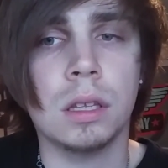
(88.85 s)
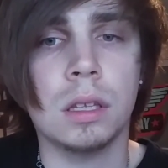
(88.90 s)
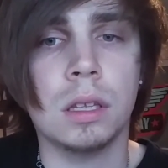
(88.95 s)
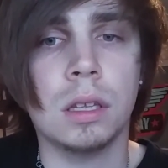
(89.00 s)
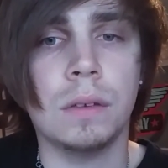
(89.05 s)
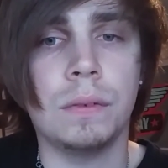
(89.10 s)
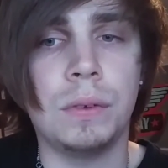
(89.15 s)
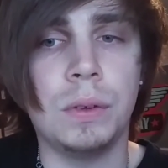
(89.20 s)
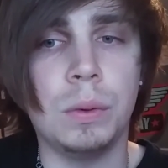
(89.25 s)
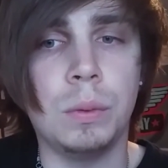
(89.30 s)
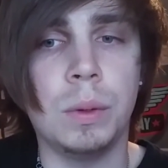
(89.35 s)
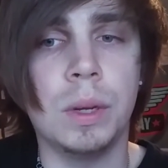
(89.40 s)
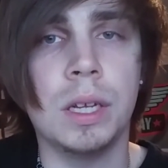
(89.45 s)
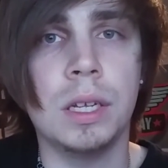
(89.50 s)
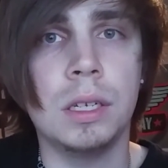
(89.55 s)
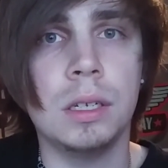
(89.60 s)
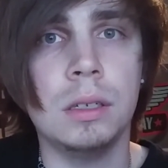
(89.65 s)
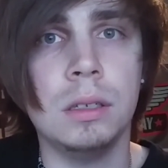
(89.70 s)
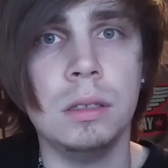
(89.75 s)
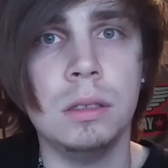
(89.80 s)
If you
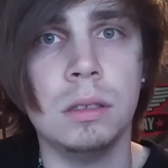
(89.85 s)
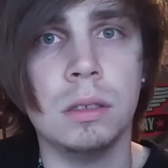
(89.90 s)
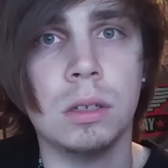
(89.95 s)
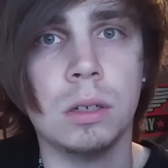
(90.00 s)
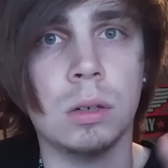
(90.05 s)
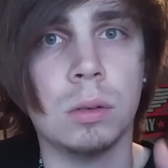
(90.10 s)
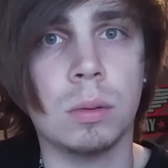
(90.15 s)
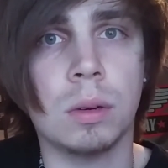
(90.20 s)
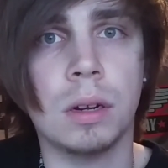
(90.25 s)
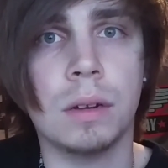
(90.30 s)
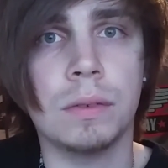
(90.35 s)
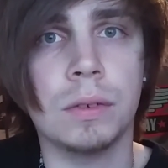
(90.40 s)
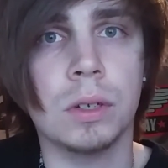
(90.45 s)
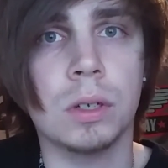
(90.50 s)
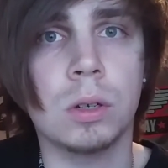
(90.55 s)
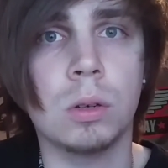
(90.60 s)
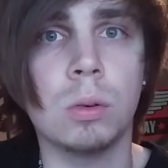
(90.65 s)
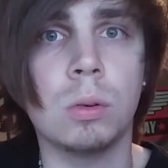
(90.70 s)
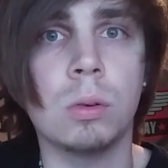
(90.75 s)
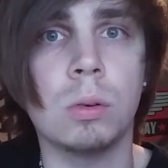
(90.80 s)
win or whatever,
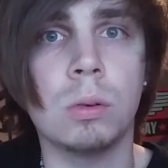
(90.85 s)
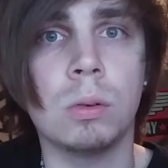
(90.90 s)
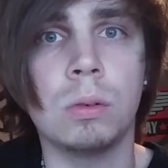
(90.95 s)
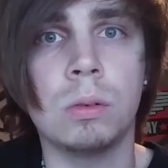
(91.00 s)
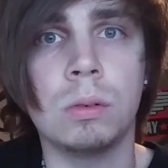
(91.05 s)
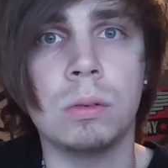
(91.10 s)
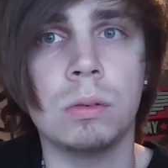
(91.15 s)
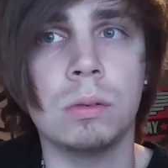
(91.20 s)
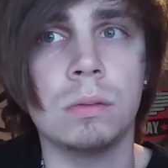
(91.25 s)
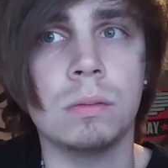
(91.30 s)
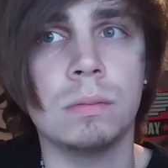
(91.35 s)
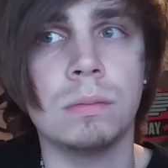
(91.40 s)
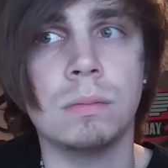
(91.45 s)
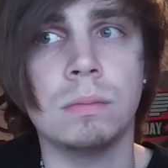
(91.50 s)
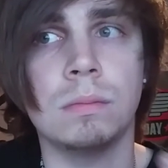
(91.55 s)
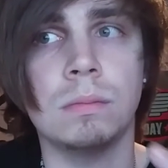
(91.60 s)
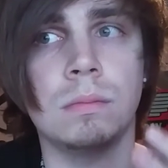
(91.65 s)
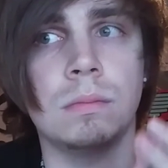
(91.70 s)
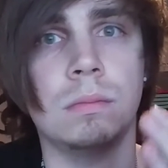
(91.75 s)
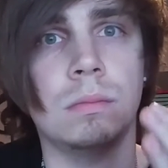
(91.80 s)
cool.
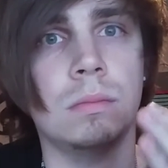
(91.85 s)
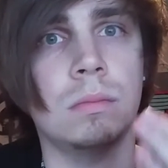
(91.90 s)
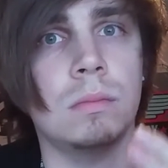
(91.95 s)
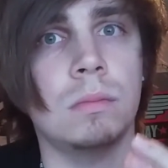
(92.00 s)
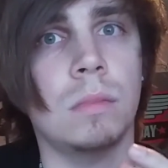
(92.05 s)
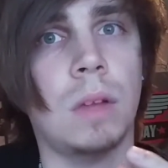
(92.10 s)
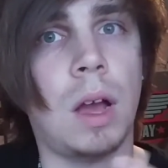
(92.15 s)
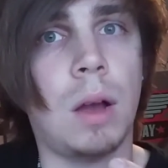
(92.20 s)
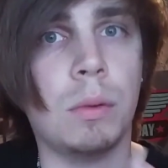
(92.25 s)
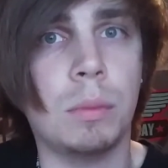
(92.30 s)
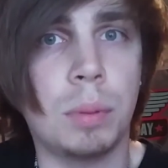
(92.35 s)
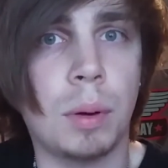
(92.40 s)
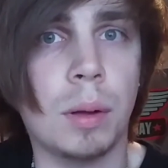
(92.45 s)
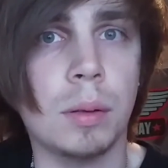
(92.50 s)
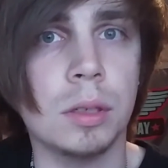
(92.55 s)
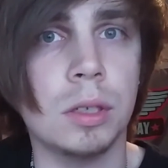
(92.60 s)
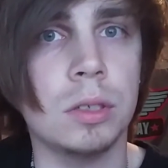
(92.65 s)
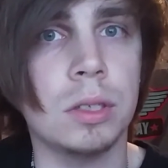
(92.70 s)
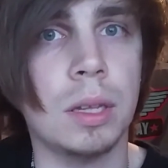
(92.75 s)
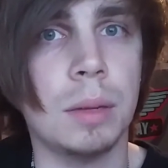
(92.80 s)
I would
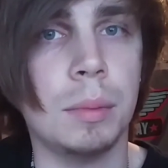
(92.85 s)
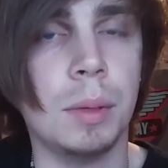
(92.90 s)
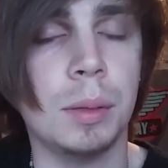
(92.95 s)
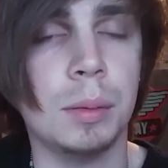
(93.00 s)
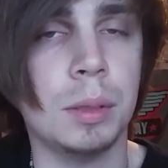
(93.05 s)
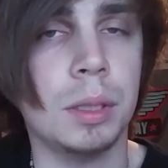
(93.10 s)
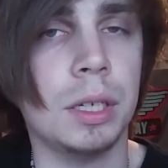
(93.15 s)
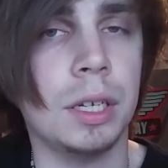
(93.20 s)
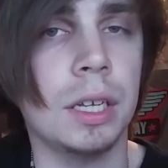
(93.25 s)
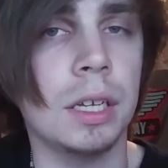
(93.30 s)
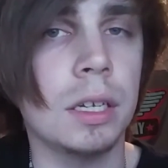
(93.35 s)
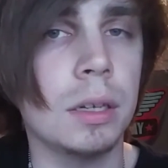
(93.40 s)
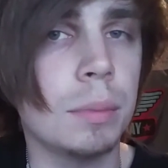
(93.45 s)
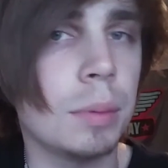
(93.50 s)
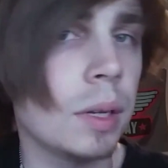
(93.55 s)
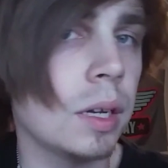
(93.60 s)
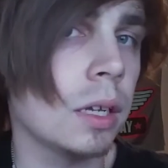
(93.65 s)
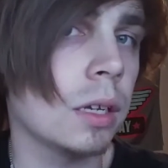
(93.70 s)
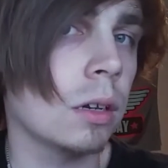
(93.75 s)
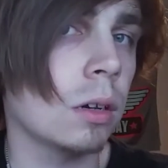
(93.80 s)
probably use that Beyblade again,
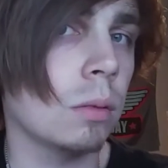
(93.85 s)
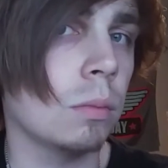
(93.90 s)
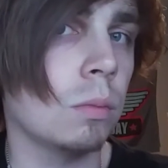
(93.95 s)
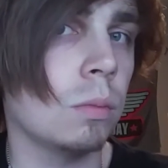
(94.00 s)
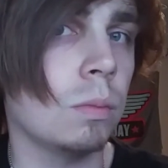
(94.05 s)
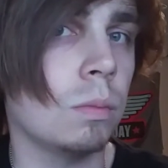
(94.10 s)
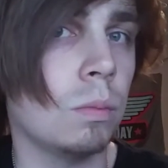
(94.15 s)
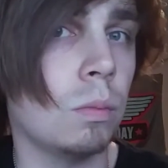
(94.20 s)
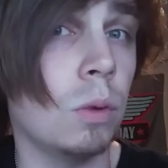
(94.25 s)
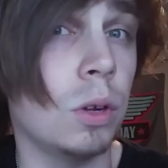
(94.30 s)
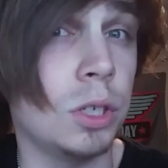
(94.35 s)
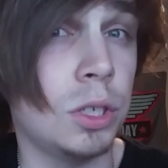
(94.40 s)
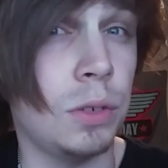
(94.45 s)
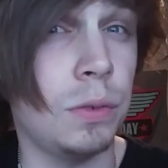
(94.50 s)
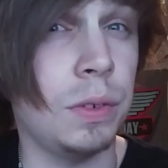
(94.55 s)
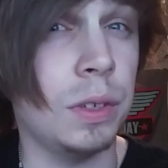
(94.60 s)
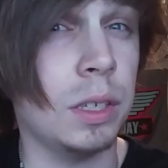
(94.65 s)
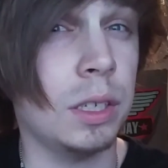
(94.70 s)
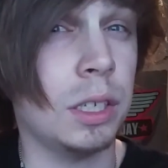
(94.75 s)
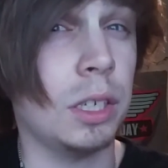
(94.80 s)
depending on what you
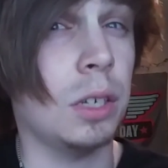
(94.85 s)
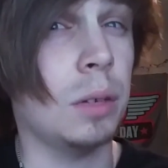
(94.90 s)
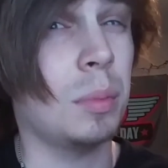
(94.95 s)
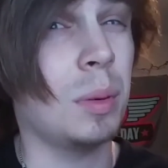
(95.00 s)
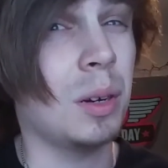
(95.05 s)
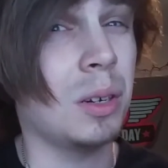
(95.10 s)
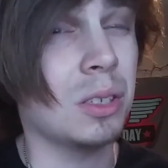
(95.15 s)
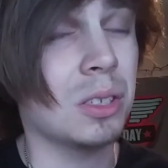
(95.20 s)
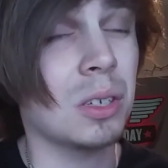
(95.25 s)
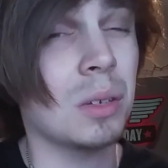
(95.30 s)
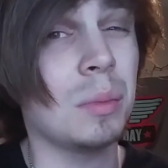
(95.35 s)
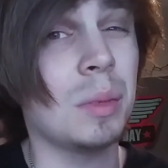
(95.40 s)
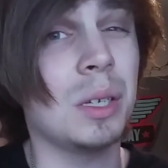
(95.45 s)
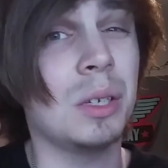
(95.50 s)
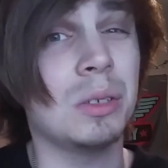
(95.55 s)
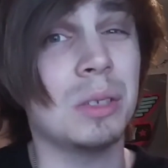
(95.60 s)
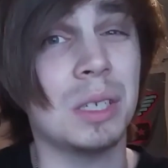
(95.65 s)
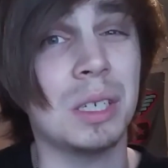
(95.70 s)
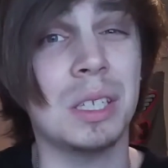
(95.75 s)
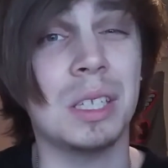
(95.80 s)
feel like your opponent's going to be
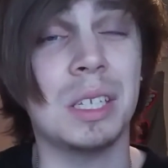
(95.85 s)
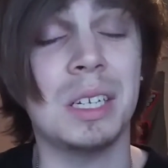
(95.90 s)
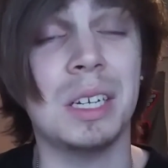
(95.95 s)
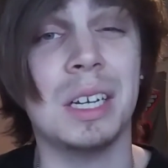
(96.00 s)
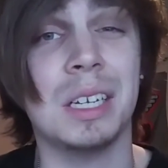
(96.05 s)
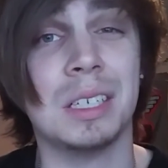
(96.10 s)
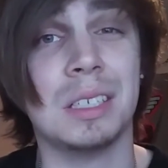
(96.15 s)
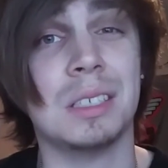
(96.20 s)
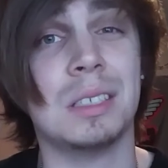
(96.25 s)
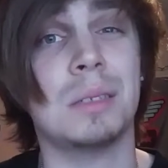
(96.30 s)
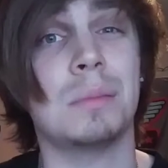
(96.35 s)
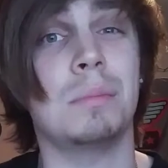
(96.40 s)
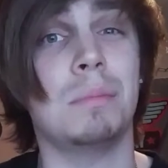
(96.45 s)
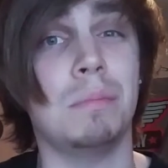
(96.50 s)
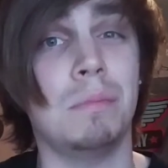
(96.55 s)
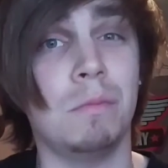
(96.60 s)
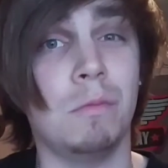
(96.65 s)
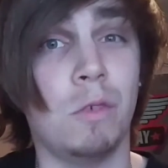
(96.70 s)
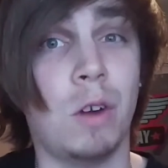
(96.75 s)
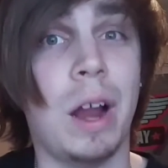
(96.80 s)
using in the next
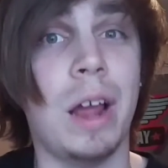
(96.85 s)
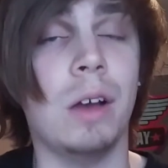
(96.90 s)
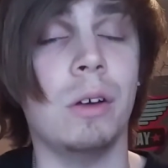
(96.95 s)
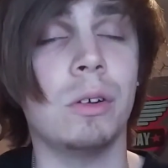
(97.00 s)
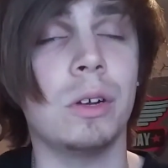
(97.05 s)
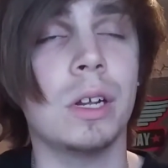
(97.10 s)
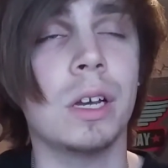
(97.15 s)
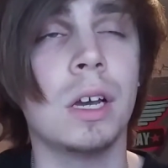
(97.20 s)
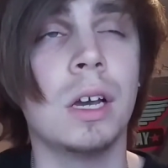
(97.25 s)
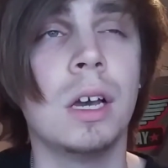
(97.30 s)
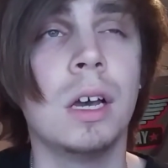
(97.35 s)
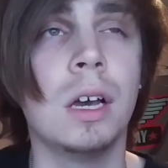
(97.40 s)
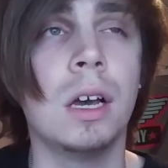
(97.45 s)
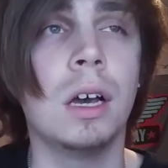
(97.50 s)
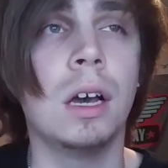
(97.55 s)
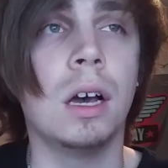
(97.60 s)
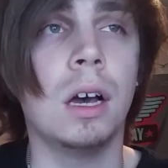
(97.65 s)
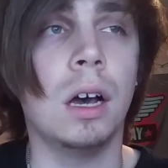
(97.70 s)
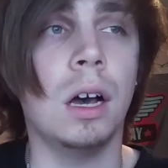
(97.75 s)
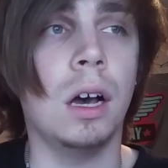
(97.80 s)
round.
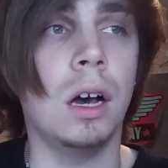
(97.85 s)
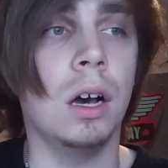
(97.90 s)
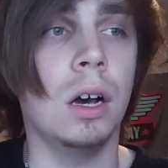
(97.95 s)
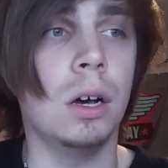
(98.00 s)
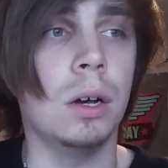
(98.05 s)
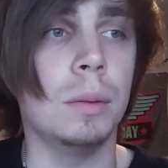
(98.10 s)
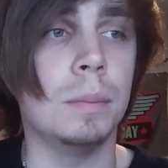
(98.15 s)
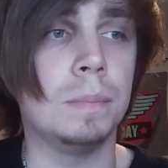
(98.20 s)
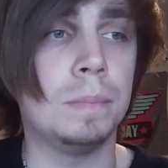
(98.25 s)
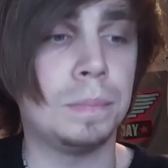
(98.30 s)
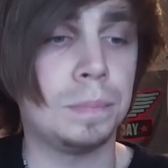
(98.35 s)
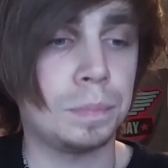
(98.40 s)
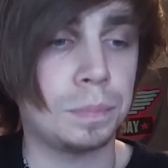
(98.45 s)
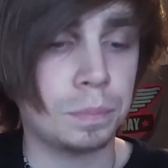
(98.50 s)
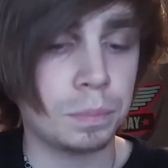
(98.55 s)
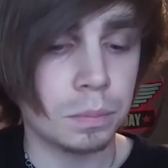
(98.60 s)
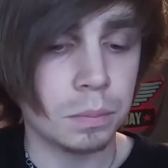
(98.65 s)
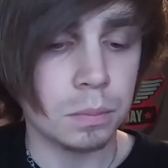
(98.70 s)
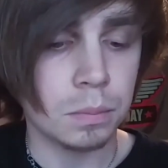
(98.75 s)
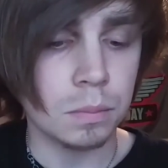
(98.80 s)

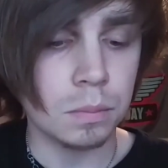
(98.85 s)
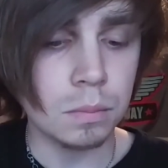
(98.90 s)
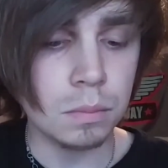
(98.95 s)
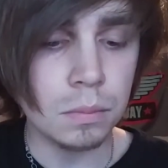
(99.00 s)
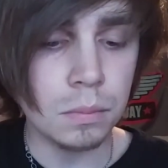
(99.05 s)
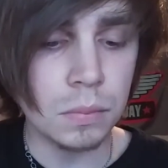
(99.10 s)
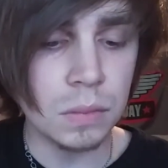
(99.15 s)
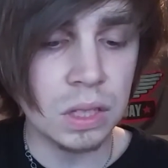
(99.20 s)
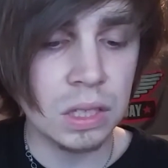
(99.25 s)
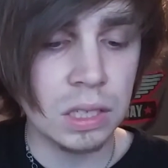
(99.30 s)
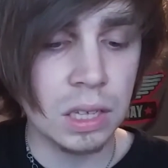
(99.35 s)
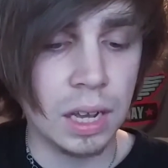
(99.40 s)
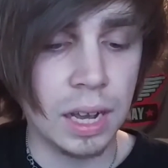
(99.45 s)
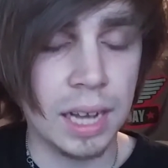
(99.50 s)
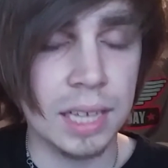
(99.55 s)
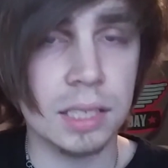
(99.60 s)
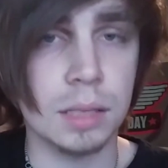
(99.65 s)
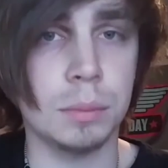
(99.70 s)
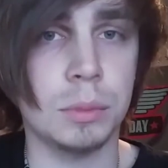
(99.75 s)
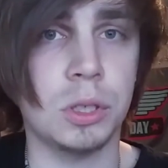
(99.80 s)

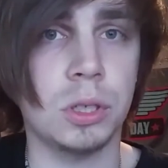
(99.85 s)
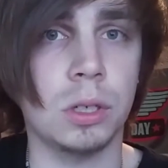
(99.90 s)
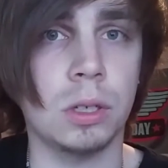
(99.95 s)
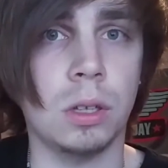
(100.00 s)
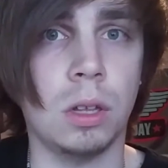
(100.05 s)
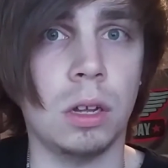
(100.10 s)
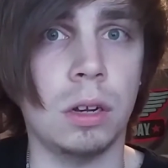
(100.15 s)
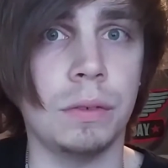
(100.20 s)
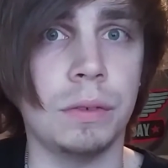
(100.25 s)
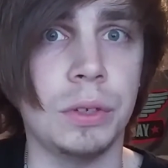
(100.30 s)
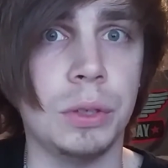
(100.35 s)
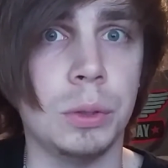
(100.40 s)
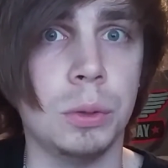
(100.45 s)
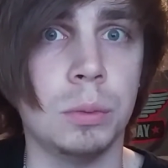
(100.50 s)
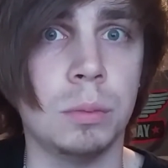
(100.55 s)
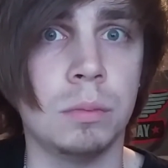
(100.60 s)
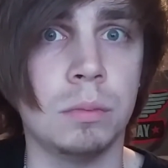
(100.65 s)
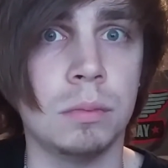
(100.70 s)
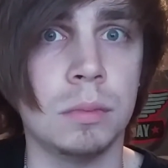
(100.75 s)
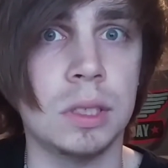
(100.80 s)
As I'm sure a lot of
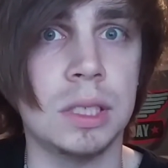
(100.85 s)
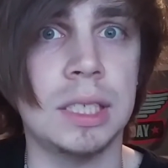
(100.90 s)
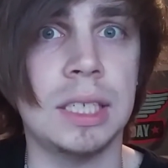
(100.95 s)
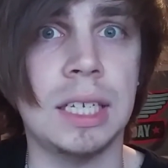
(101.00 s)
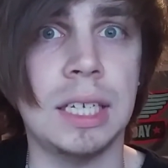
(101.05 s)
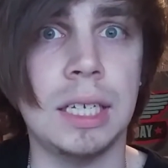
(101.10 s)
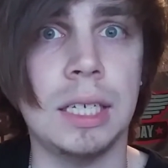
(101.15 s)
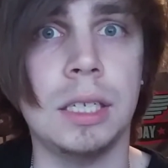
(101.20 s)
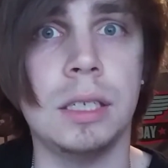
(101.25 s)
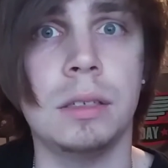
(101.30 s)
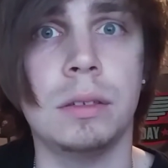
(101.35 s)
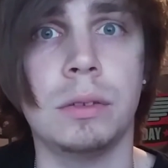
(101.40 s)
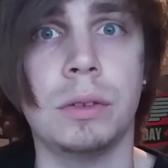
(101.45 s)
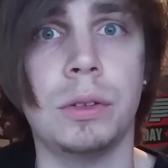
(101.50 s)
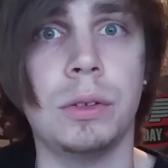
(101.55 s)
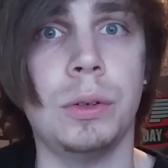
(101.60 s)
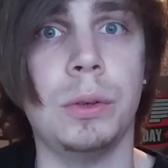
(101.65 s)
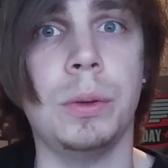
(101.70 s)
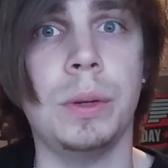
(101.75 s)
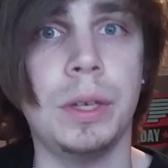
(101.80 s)
you seen
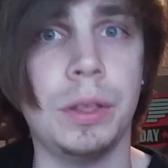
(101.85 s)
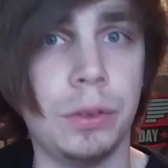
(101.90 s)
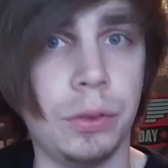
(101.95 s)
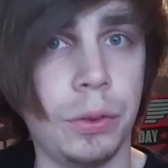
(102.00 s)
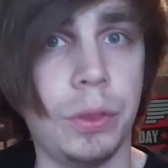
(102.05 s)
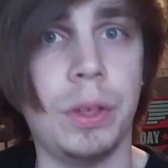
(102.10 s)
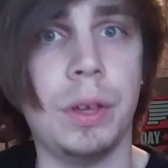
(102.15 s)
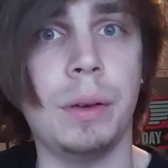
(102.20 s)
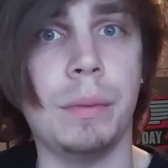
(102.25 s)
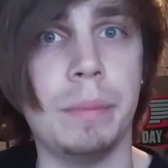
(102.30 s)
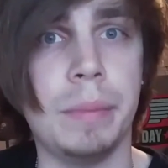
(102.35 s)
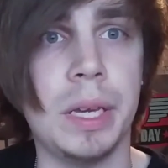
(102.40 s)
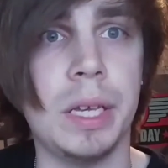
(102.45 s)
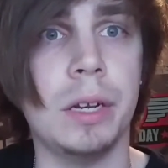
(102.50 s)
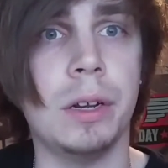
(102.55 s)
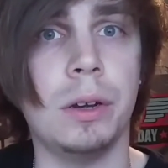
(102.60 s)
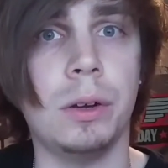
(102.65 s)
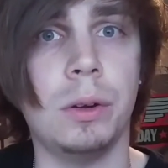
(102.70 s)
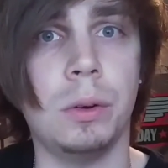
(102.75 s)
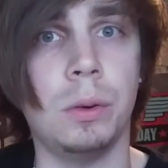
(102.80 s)
through either the
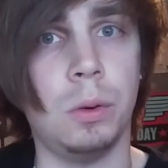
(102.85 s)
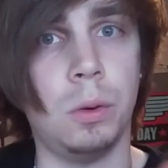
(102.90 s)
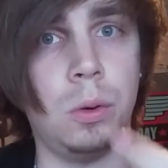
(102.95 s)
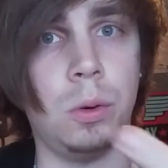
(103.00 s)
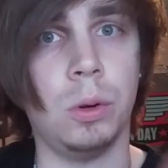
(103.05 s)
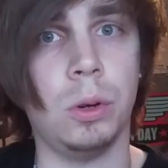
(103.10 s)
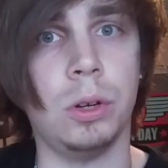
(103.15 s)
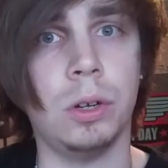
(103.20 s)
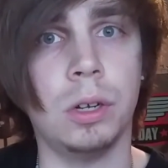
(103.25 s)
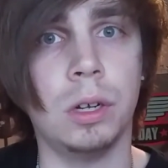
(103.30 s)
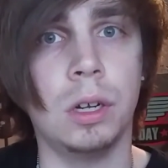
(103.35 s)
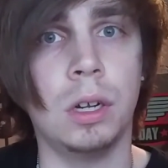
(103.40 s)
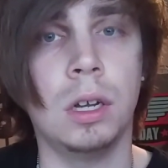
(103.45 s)
Amino or